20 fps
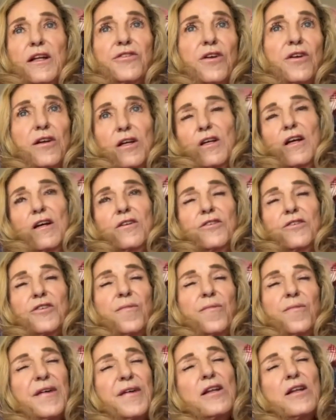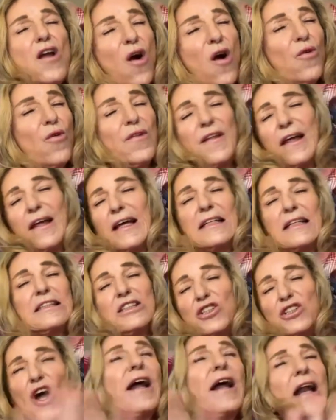is going to get something. No, that
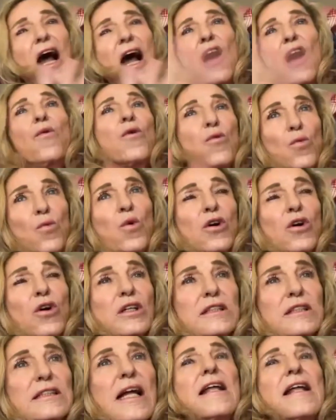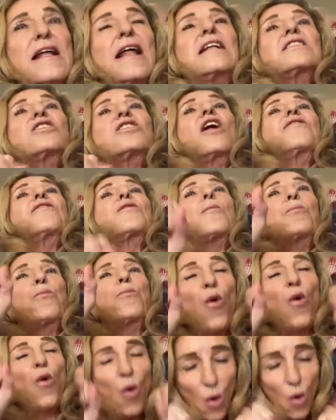is not how it works. That is not the
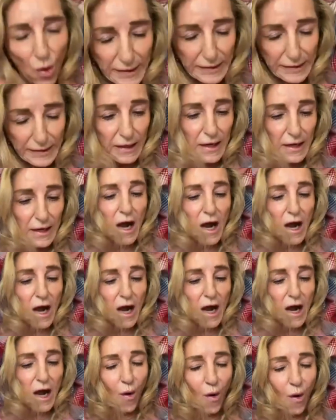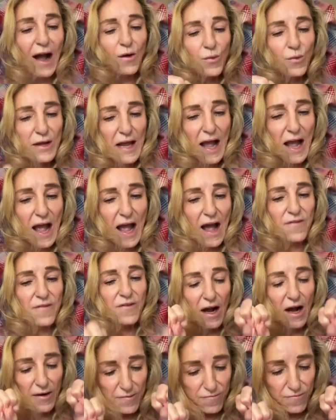point of why we have
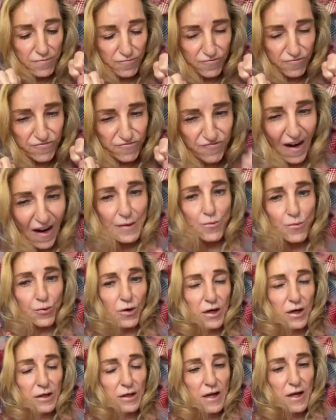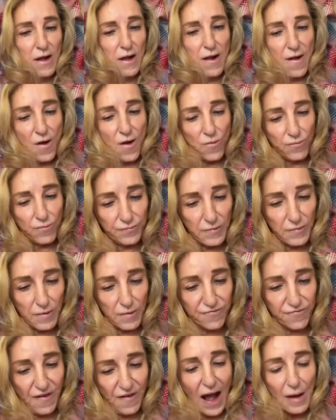a vibrant,
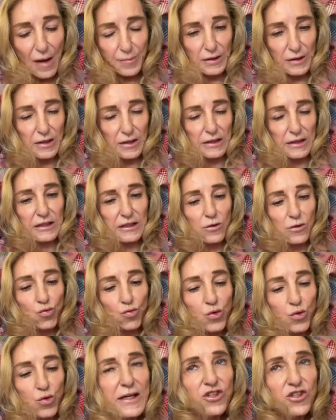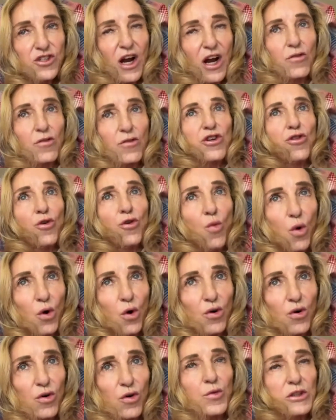fabulous reach out to the
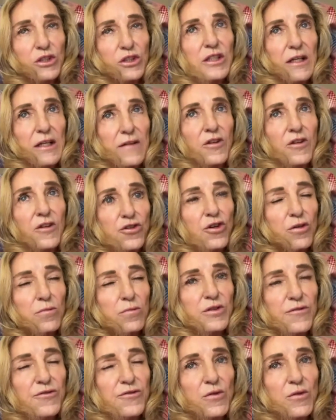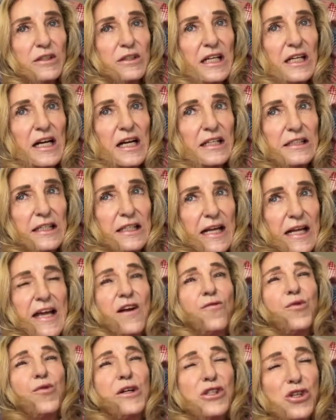world, which is in the terms of USAID.
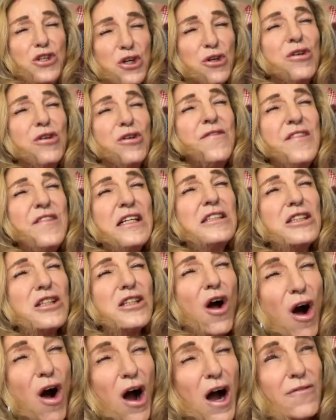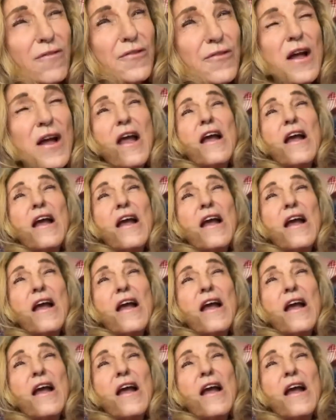And if we turn this off,